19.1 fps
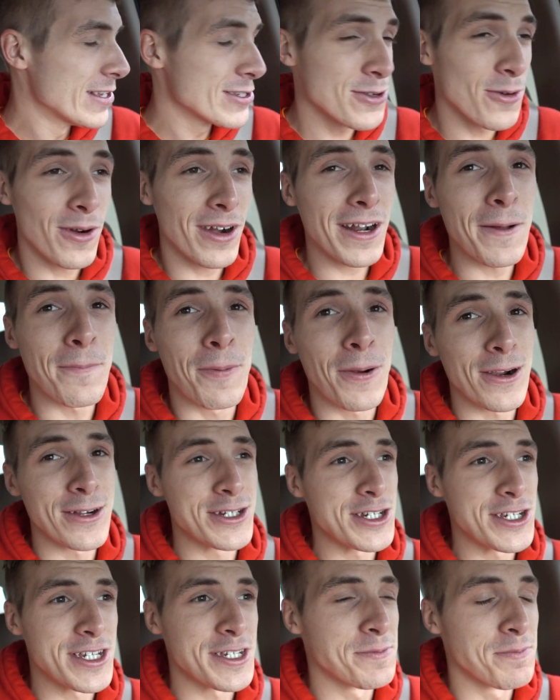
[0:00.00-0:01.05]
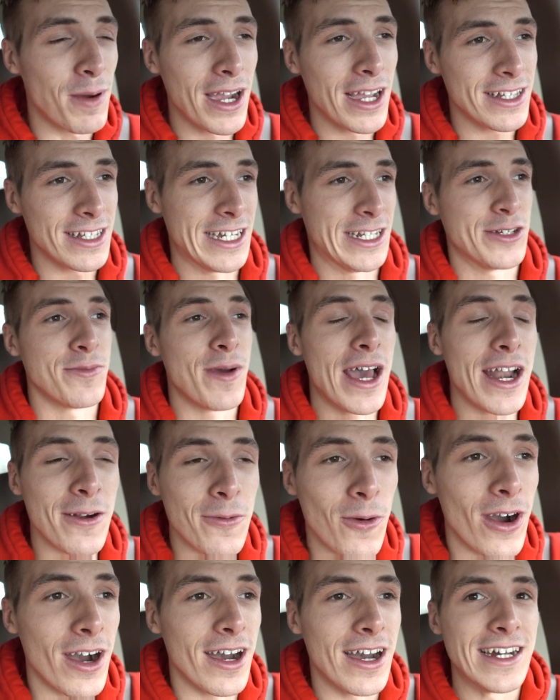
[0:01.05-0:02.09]
So we're going to purchase this bike, like, no matter
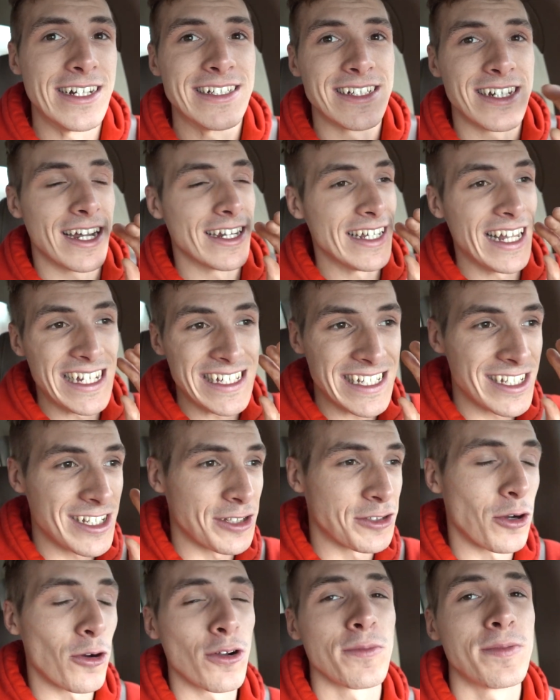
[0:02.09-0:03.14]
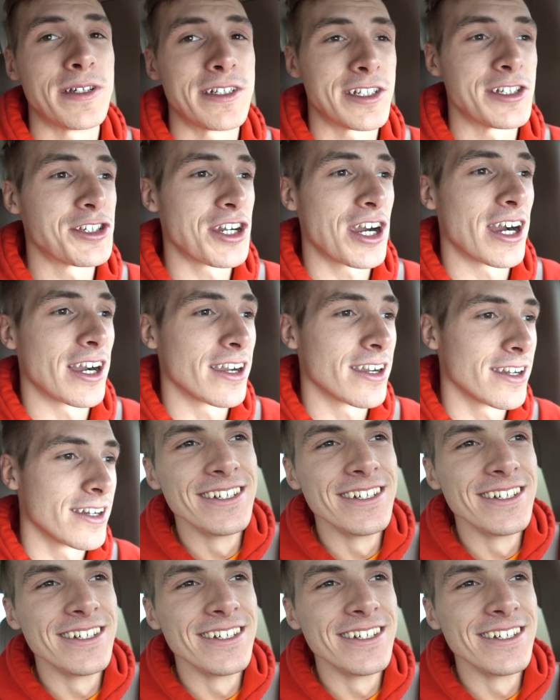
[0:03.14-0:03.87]
what, unless it's a total piece of junk.